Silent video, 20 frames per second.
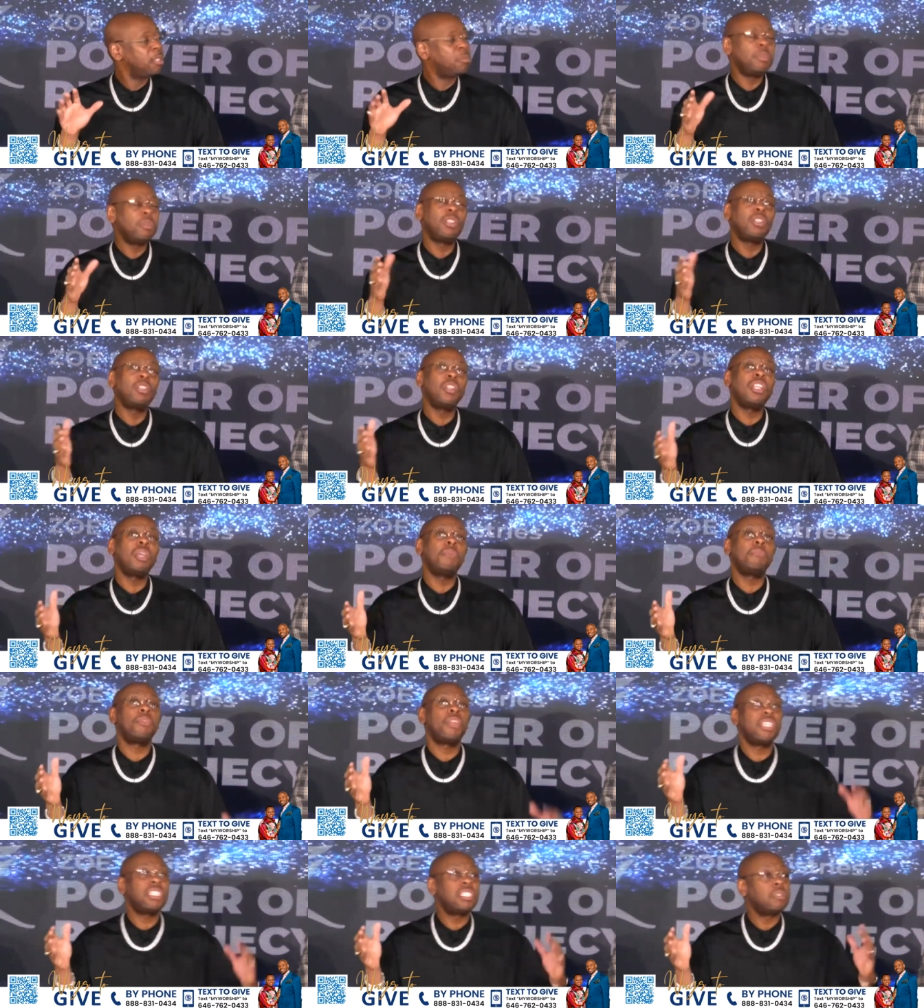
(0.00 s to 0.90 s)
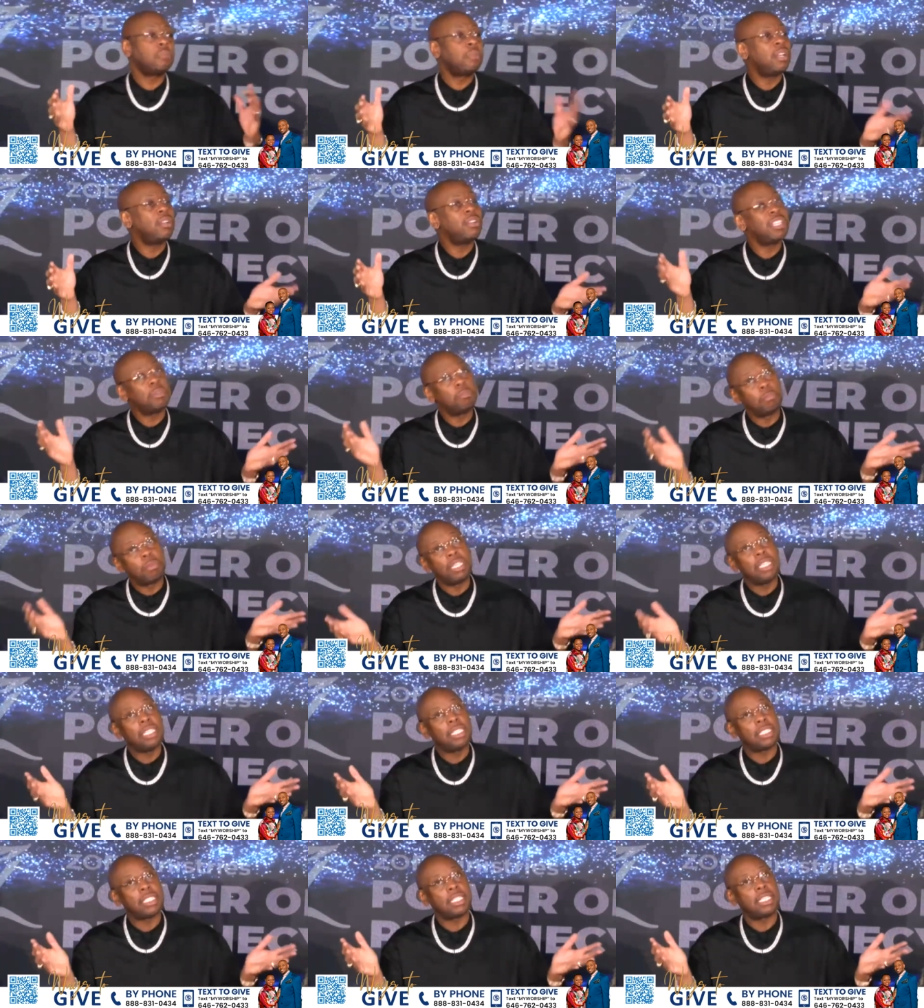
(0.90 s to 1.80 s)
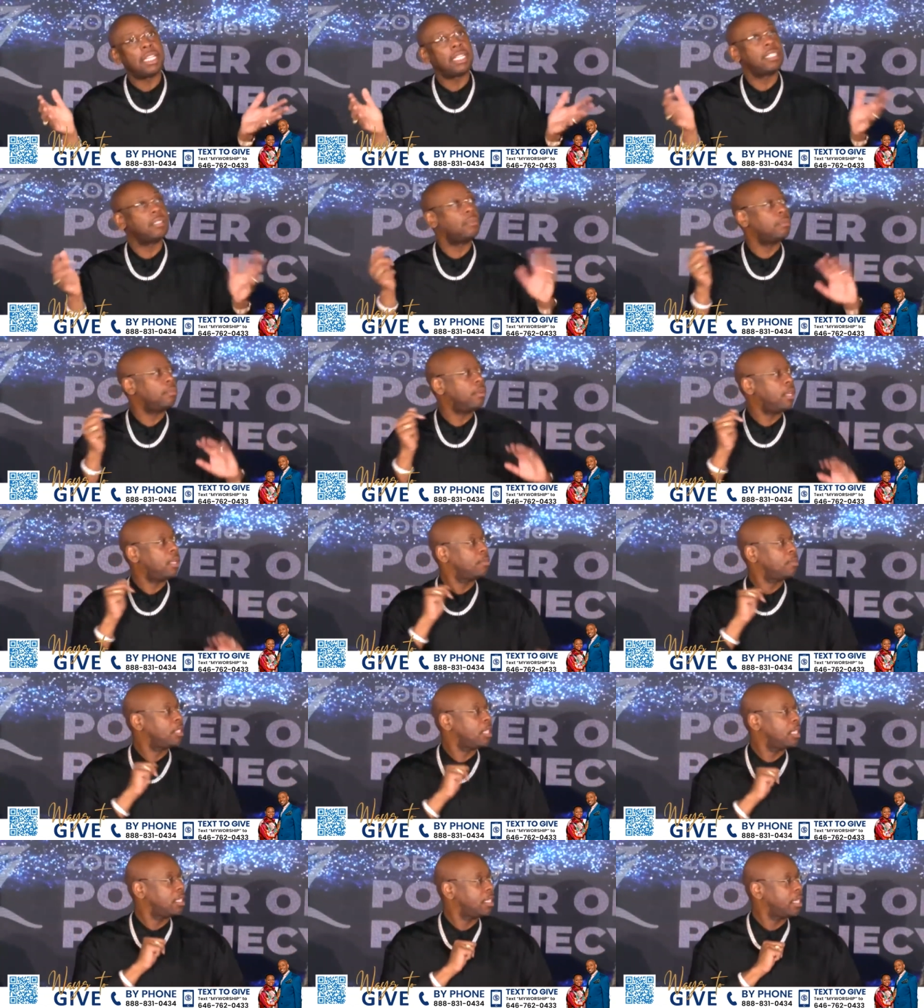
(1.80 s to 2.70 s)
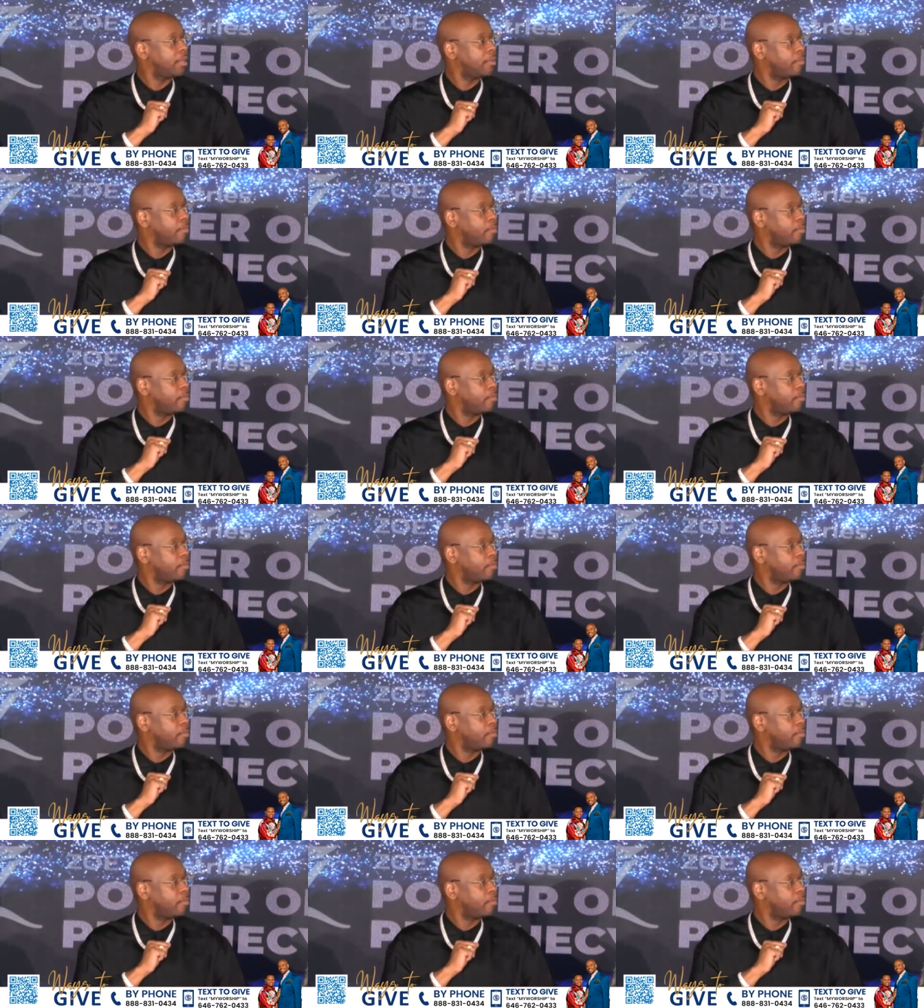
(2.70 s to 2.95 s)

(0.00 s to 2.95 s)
Most people don't know that prosperity, money, is connected with Palm Sunday.